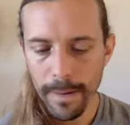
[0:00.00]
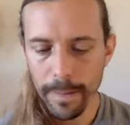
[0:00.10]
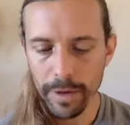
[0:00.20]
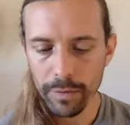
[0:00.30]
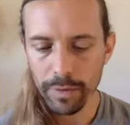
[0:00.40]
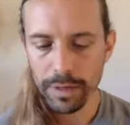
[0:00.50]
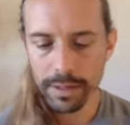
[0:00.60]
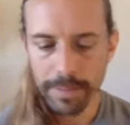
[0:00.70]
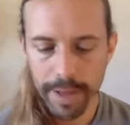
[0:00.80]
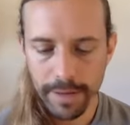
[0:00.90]
But it
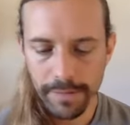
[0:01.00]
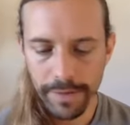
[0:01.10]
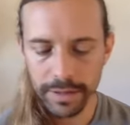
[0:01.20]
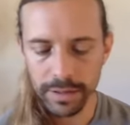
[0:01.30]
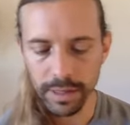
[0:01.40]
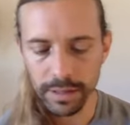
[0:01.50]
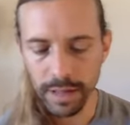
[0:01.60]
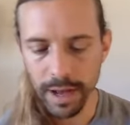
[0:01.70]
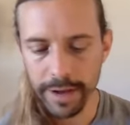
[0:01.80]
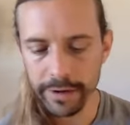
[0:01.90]
really manifests in like the
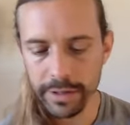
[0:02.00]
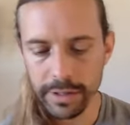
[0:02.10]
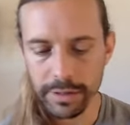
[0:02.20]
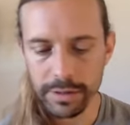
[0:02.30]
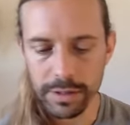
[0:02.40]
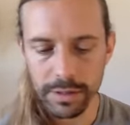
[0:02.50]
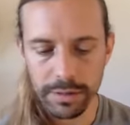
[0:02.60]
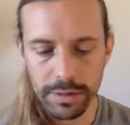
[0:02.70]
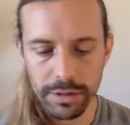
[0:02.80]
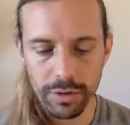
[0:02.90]
higher tiers in a
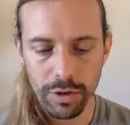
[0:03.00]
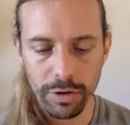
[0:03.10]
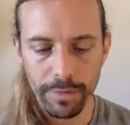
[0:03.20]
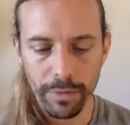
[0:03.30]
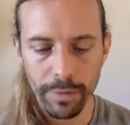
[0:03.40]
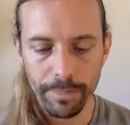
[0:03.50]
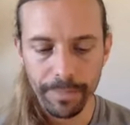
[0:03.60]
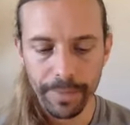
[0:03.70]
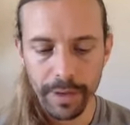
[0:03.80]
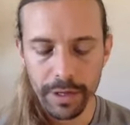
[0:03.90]
stronger form
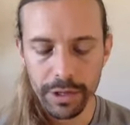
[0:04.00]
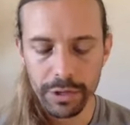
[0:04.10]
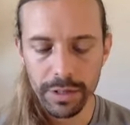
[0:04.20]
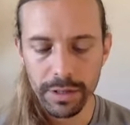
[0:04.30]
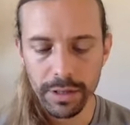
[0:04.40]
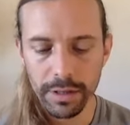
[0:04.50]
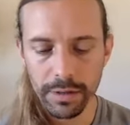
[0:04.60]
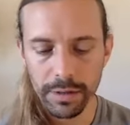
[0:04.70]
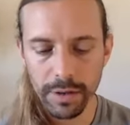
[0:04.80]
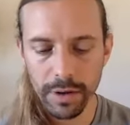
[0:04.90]
because
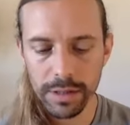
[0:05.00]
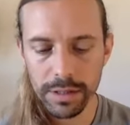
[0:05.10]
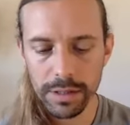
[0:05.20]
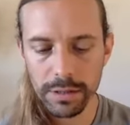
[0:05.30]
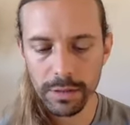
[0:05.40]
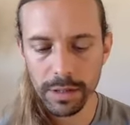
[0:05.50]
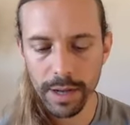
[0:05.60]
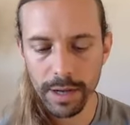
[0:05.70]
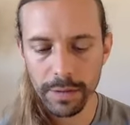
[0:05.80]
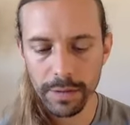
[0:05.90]
your thoughts need to
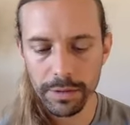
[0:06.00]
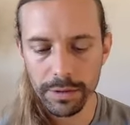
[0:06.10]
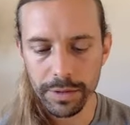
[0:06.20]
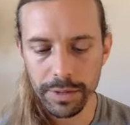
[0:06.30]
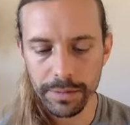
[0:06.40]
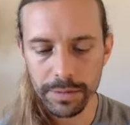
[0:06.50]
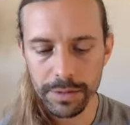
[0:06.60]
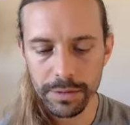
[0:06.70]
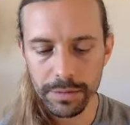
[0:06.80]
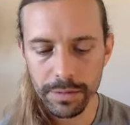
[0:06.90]
align with your
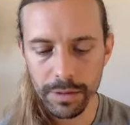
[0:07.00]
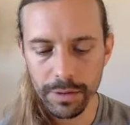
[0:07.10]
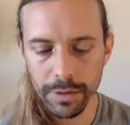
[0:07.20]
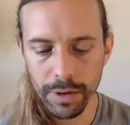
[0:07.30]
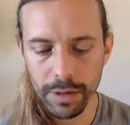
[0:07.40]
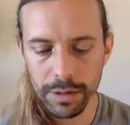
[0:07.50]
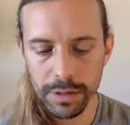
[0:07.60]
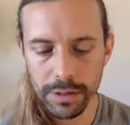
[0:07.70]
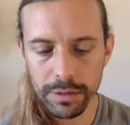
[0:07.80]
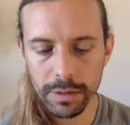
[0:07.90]
dreams. Your thoughts
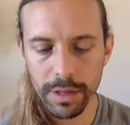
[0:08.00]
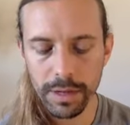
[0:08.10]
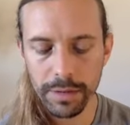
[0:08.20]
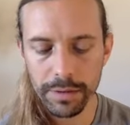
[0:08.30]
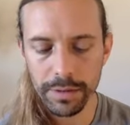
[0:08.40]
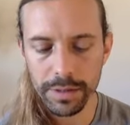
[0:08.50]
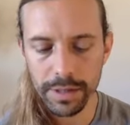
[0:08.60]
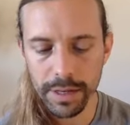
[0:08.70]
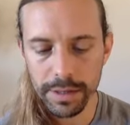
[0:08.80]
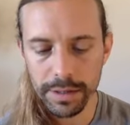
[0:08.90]
need to align with your
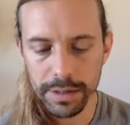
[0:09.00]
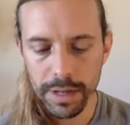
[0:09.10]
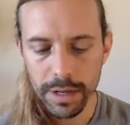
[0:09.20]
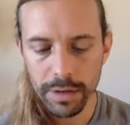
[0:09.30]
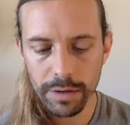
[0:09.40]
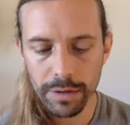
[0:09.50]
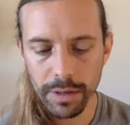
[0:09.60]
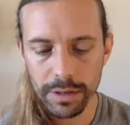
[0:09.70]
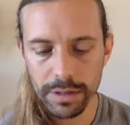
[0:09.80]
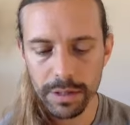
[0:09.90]
desires. You
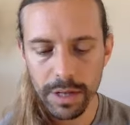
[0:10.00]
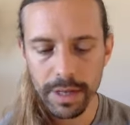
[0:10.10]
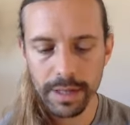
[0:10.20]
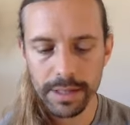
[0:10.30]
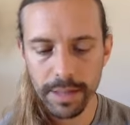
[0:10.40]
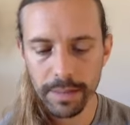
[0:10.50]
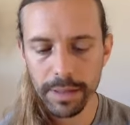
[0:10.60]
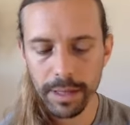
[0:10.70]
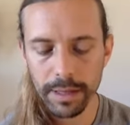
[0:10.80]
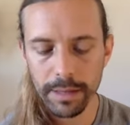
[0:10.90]
gotta stop
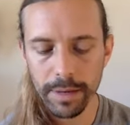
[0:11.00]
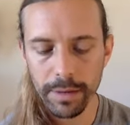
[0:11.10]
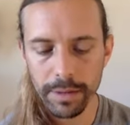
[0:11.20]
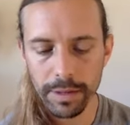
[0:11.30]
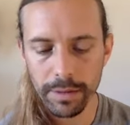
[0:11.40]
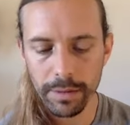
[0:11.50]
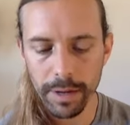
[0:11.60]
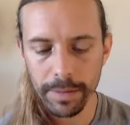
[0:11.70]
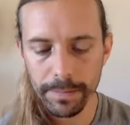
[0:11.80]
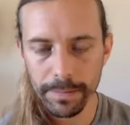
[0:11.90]
thinking about what you don't
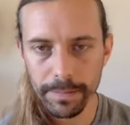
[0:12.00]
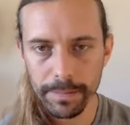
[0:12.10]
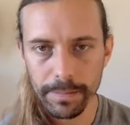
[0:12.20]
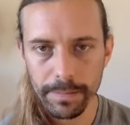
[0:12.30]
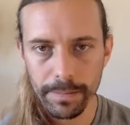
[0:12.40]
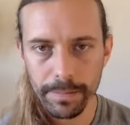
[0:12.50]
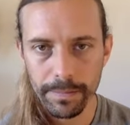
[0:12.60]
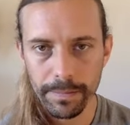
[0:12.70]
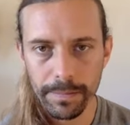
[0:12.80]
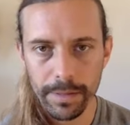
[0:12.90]
want.
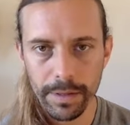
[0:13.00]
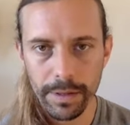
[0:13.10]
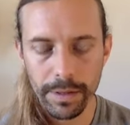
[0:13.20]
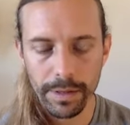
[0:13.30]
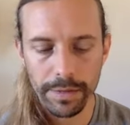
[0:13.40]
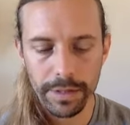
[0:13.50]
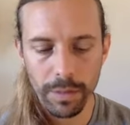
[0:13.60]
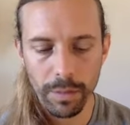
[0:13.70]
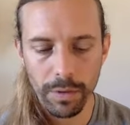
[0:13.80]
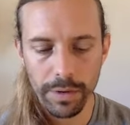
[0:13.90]
You have to
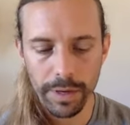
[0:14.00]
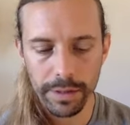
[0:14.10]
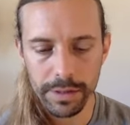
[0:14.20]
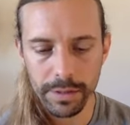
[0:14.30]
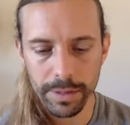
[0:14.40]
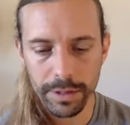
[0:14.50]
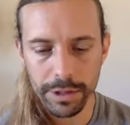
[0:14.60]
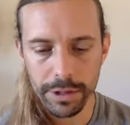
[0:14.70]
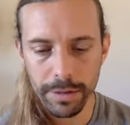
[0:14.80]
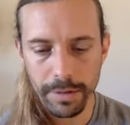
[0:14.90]
stop worrying so
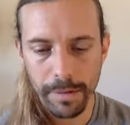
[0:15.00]
much.